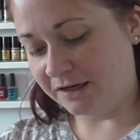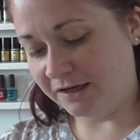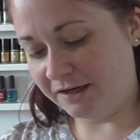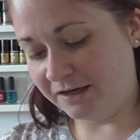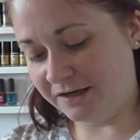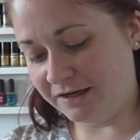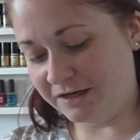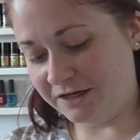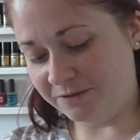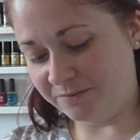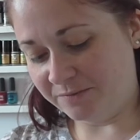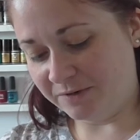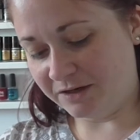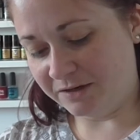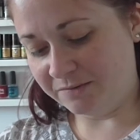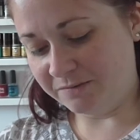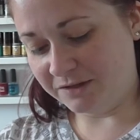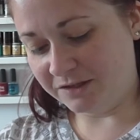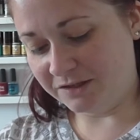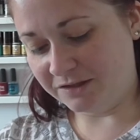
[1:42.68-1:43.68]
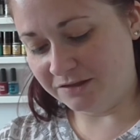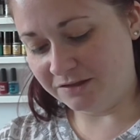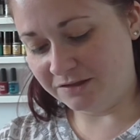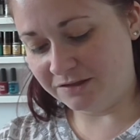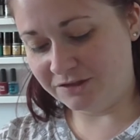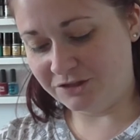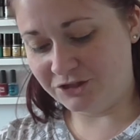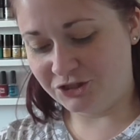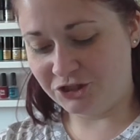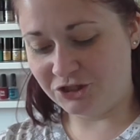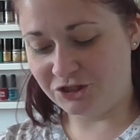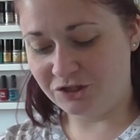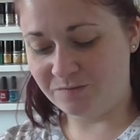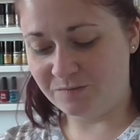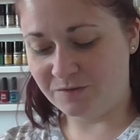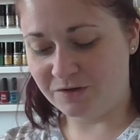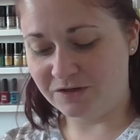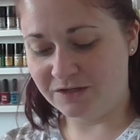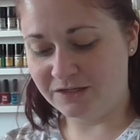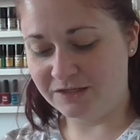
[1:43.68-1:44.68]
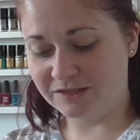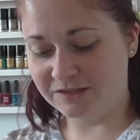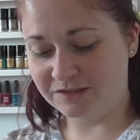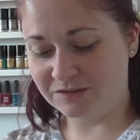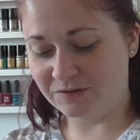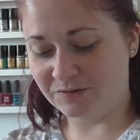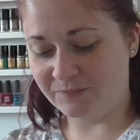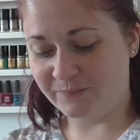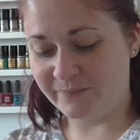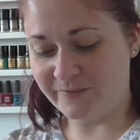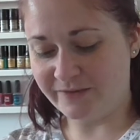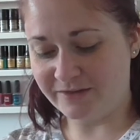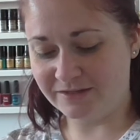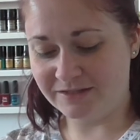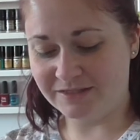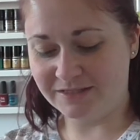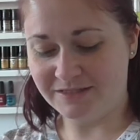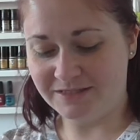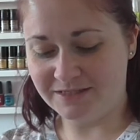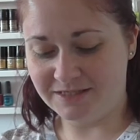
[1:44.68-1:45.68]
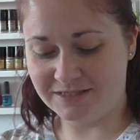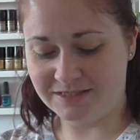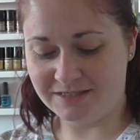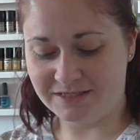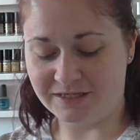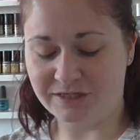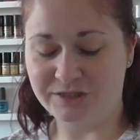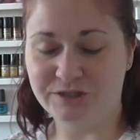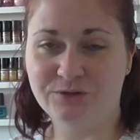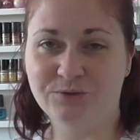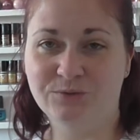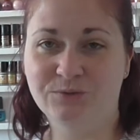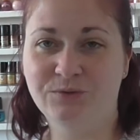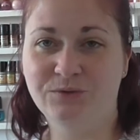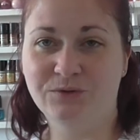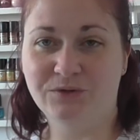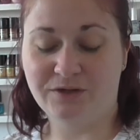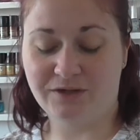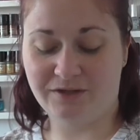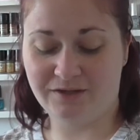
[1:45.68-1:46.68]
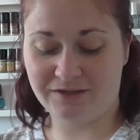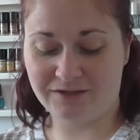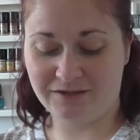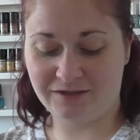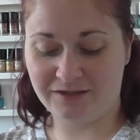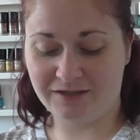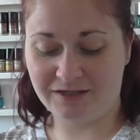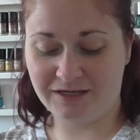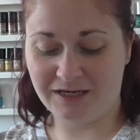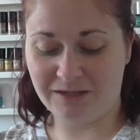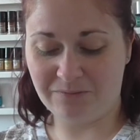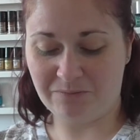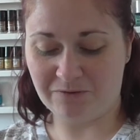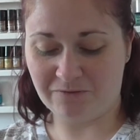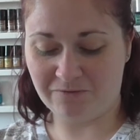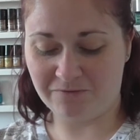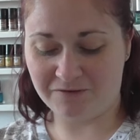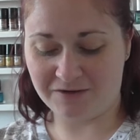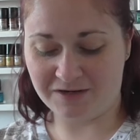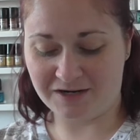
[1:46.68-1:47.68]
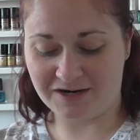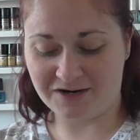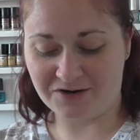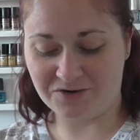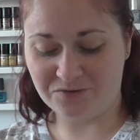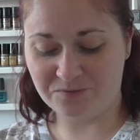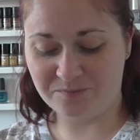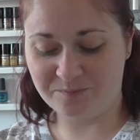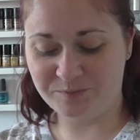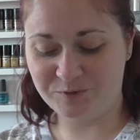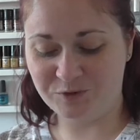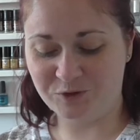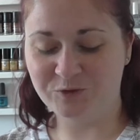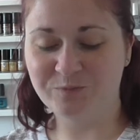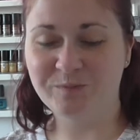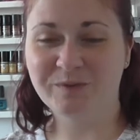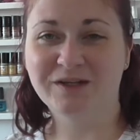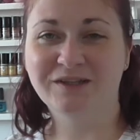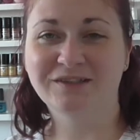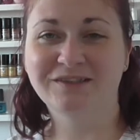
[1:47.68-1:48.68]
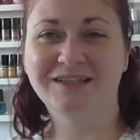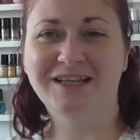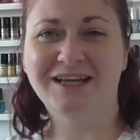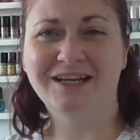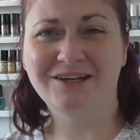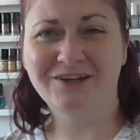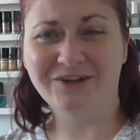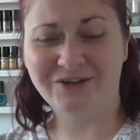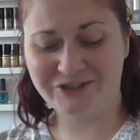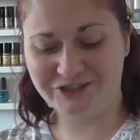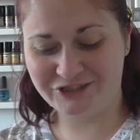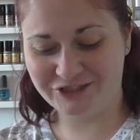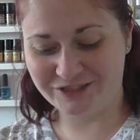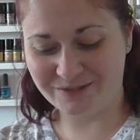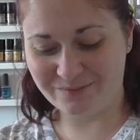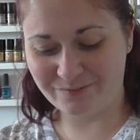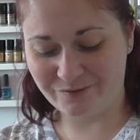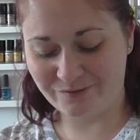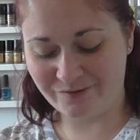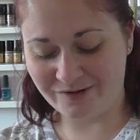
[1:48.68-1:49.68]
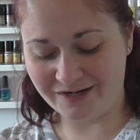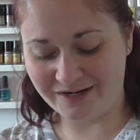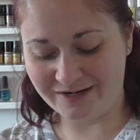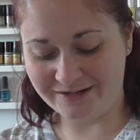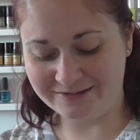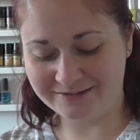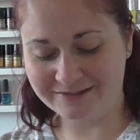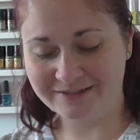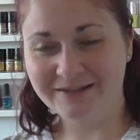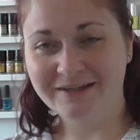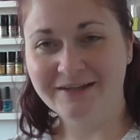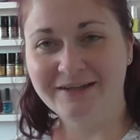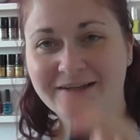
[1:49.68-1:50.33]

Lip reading: I'm in 2 minds on whether to destash it or not. I think I'm going to keep it for now, just because of that nice shimmer in it.